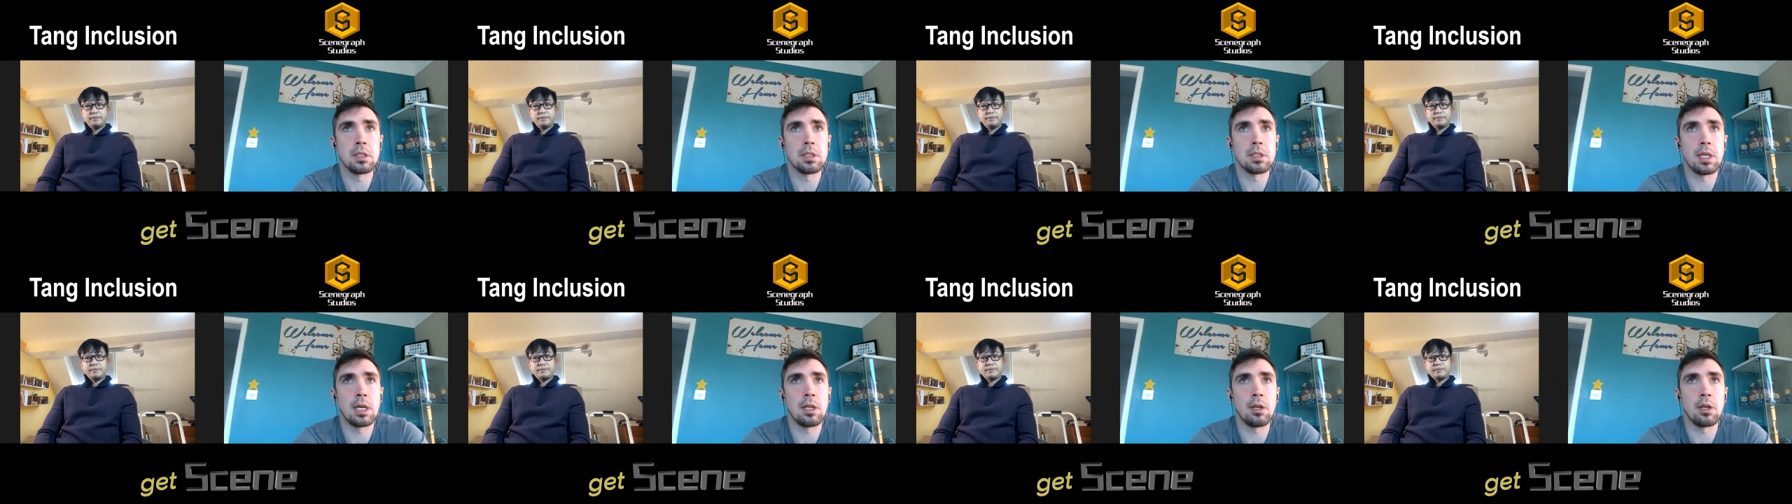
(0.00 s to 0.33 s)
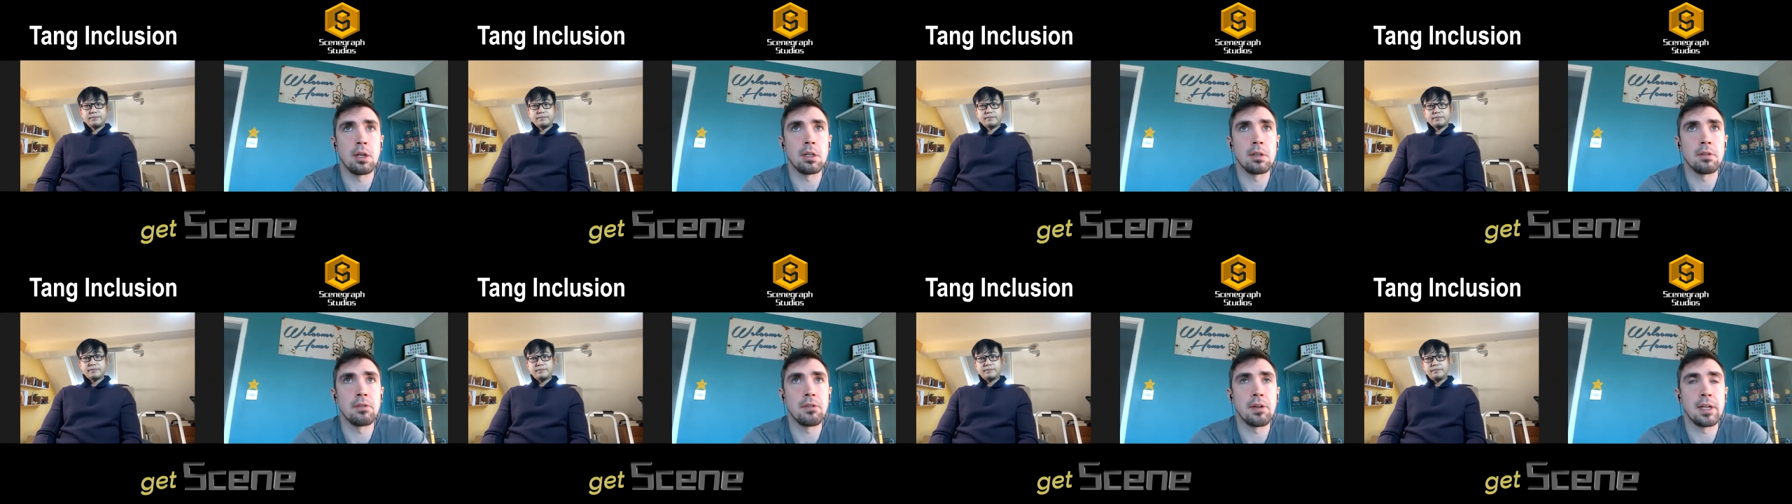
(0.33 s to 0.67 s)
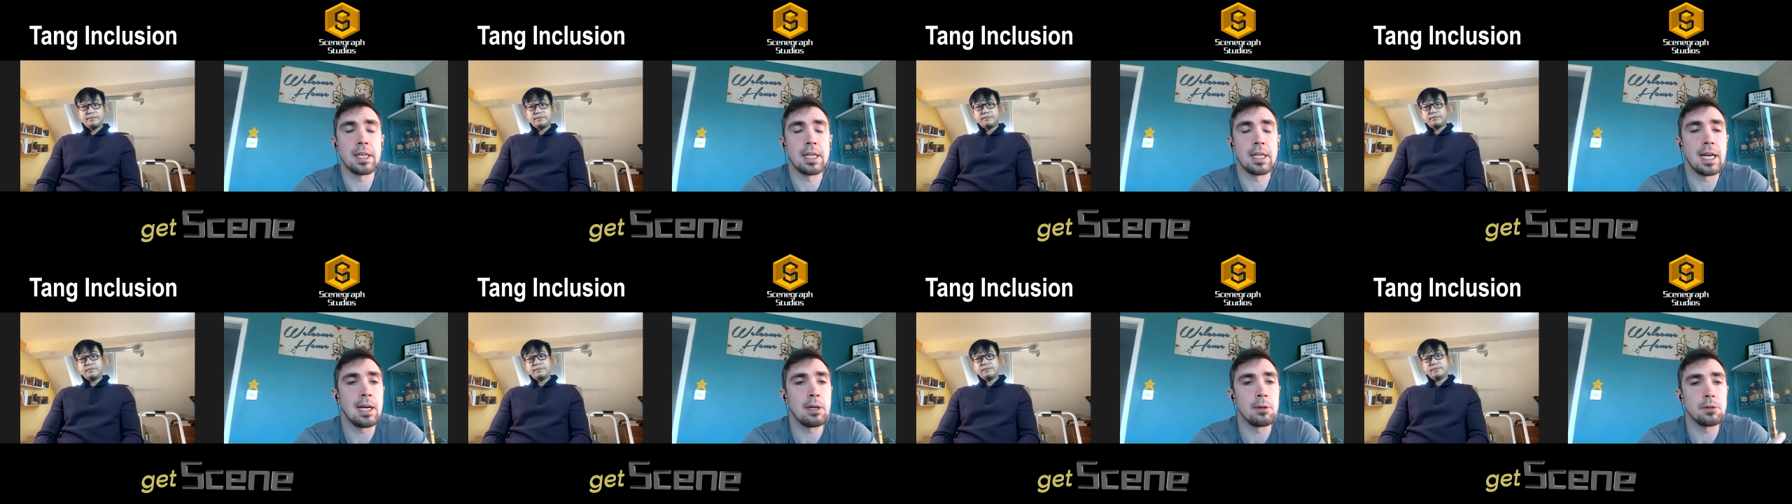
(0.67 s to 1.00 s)
a lot of
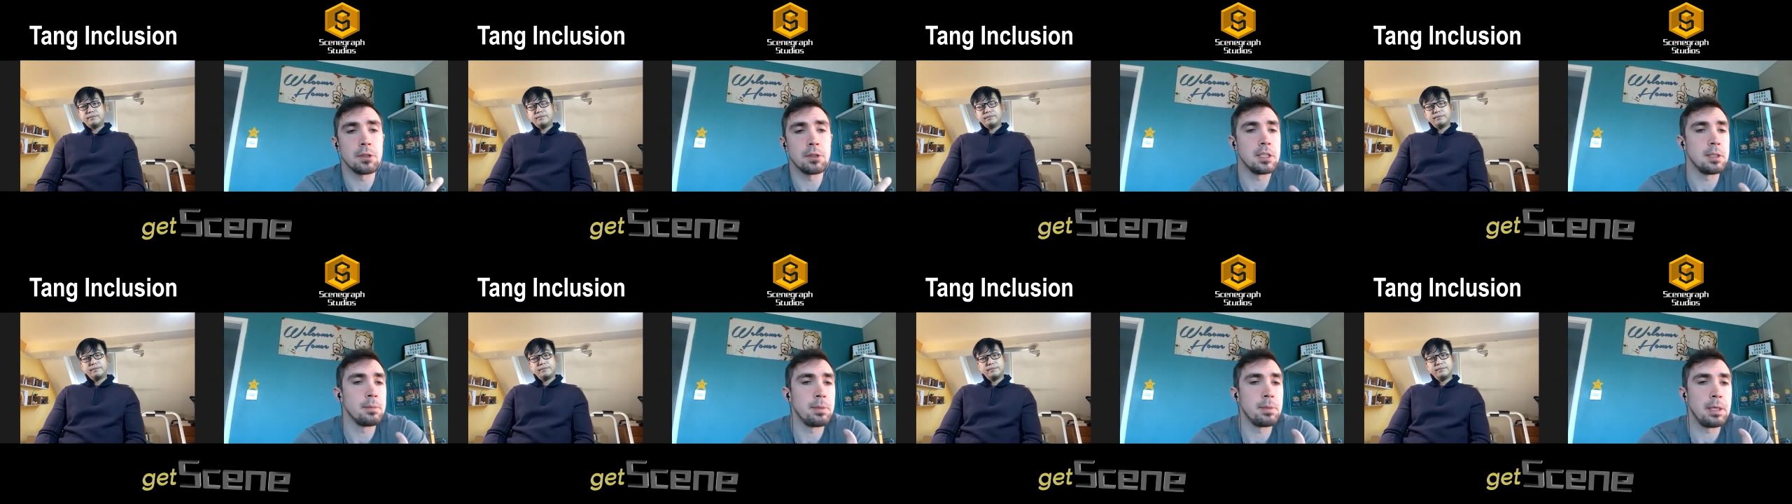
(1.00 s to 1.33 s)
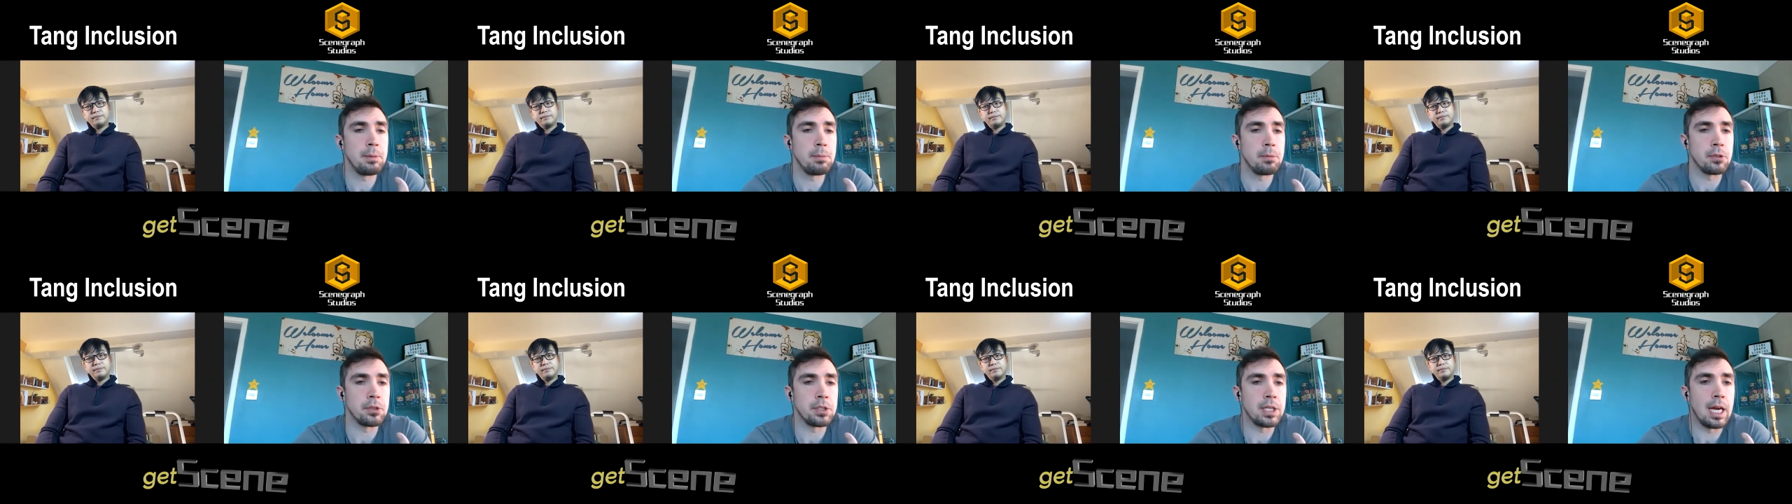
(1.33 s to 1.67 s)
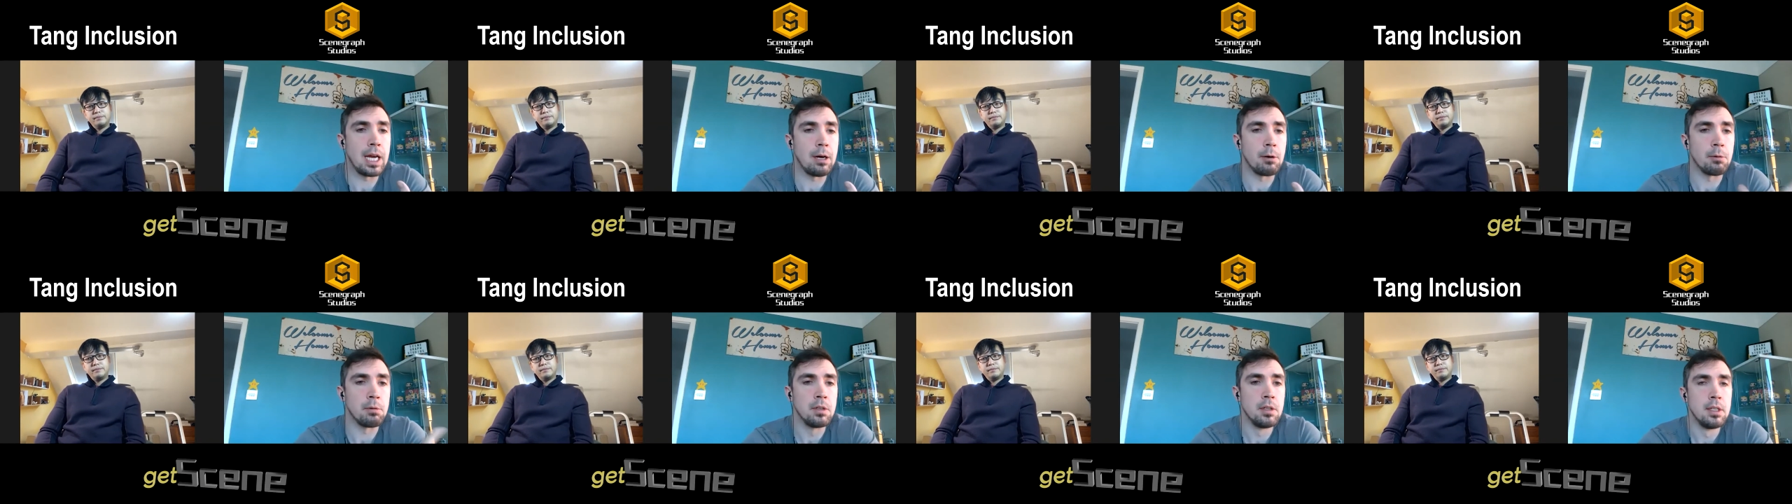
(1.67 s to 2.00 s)
like elderly people
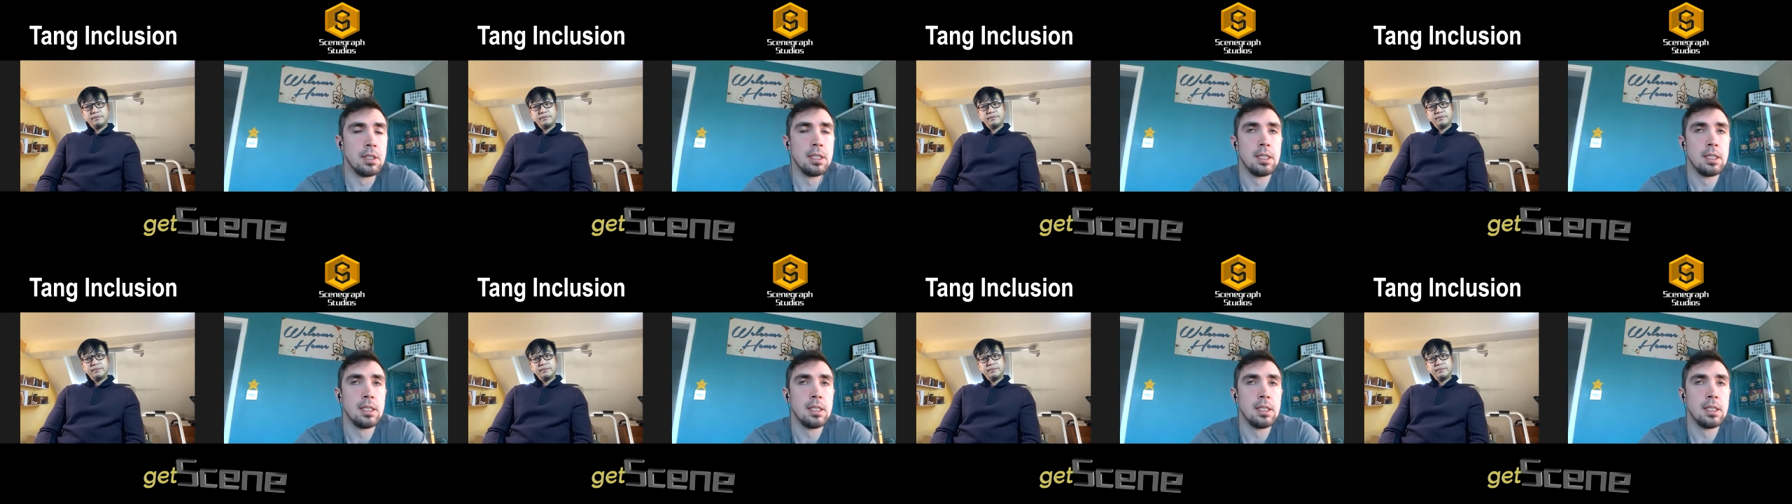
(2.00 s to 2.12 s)
now,